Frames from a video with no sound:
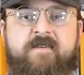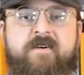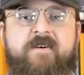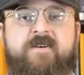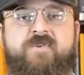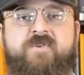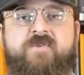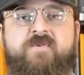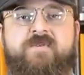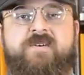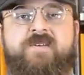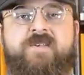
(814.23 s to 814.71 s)

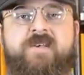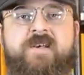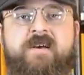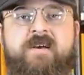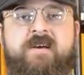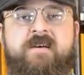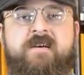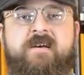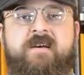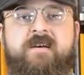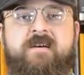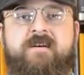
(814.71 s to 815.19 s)
countries
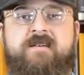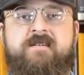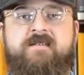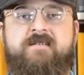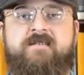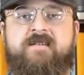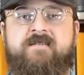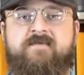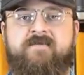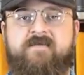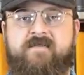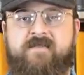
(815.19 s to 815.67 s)

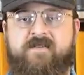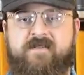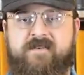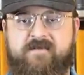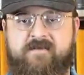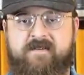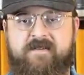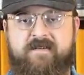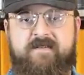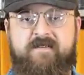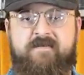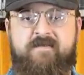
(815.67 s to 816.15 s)
in different
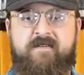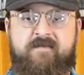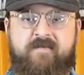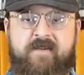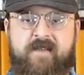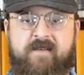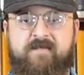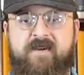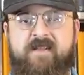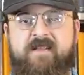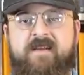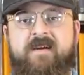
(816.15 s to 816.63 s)
degrees of
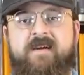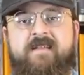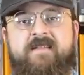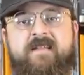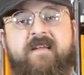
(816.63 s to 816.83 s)
development.